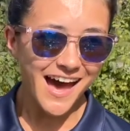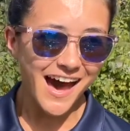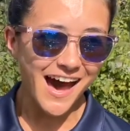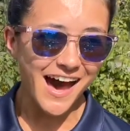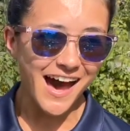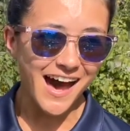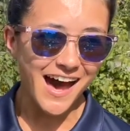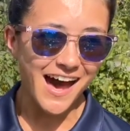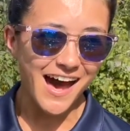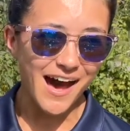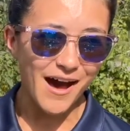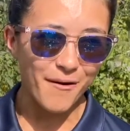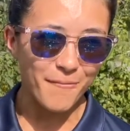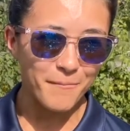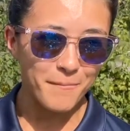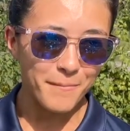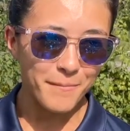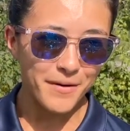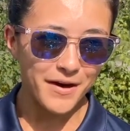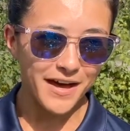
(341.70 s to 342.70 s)

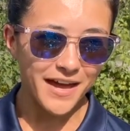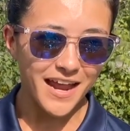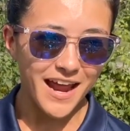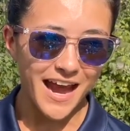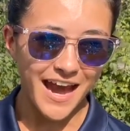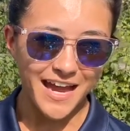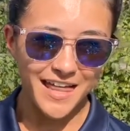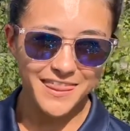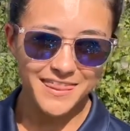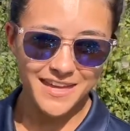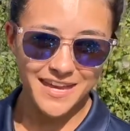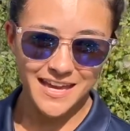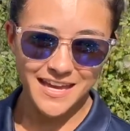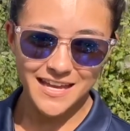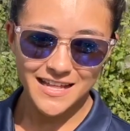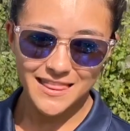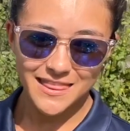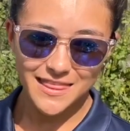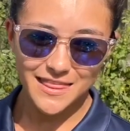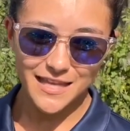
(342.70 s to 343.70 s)
But I
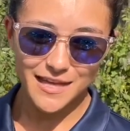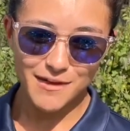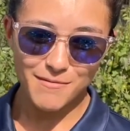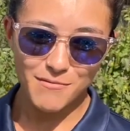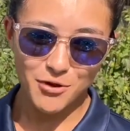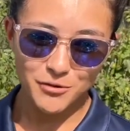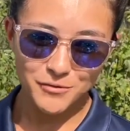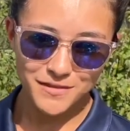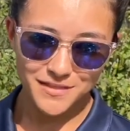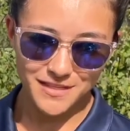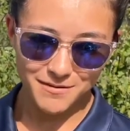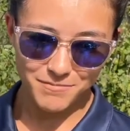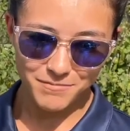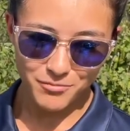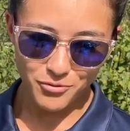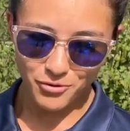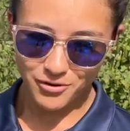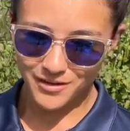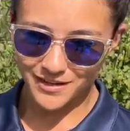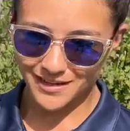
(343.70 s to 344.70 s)
think the most
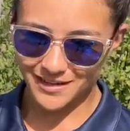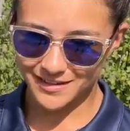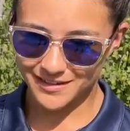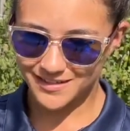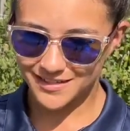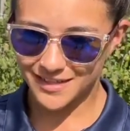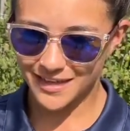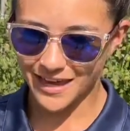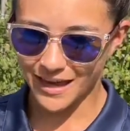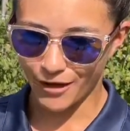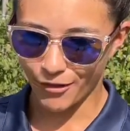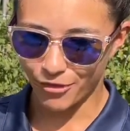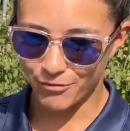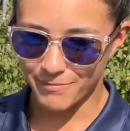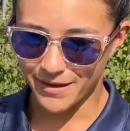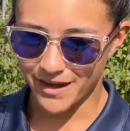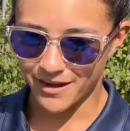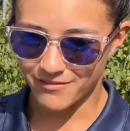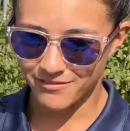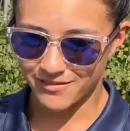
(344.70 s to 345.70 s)
important health
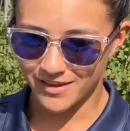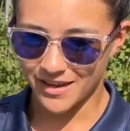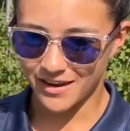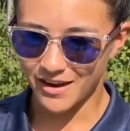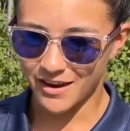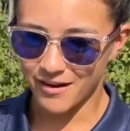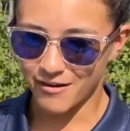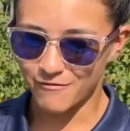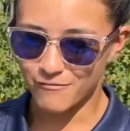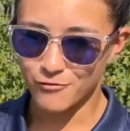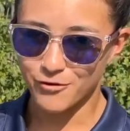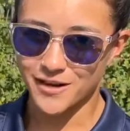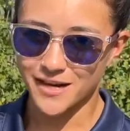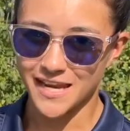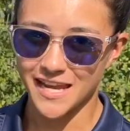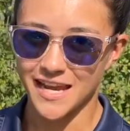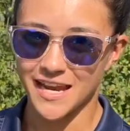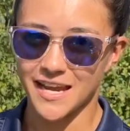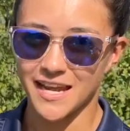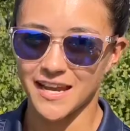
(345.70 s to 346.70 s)
benefit of
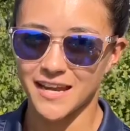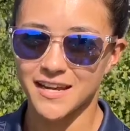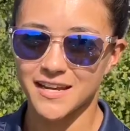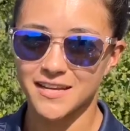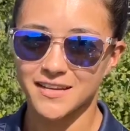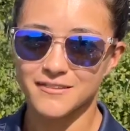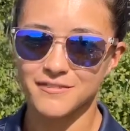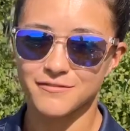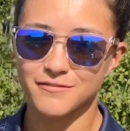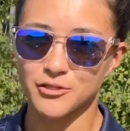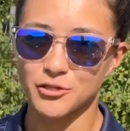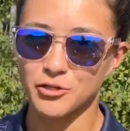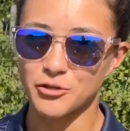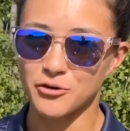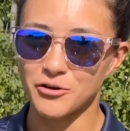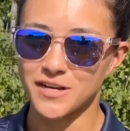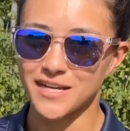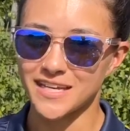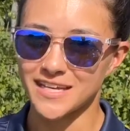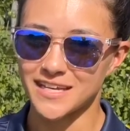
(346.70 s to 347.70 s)
organic
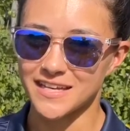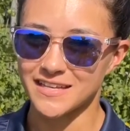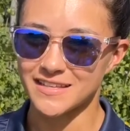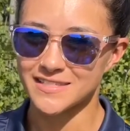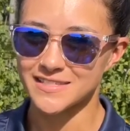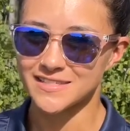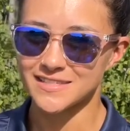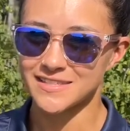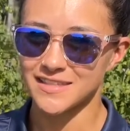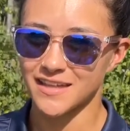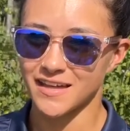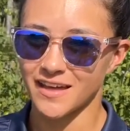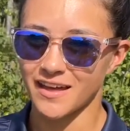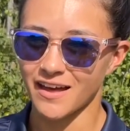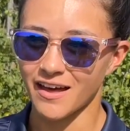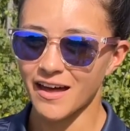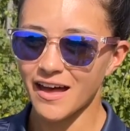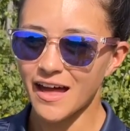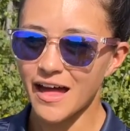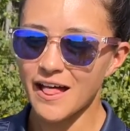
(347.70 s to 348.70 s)
food is
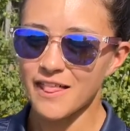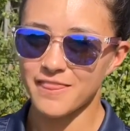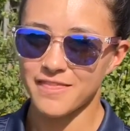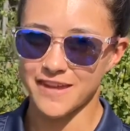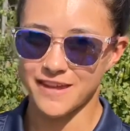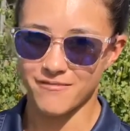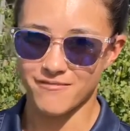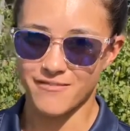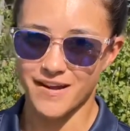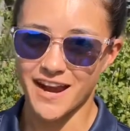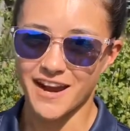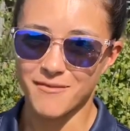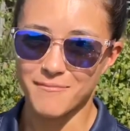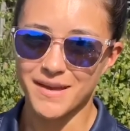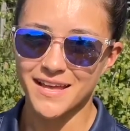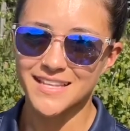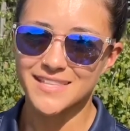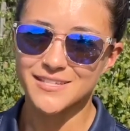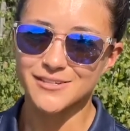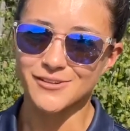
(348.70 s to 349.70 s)
the
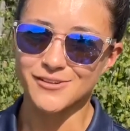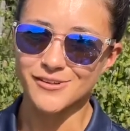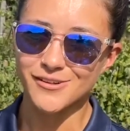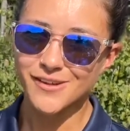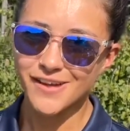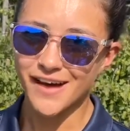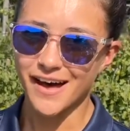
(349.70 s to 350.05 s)
environmental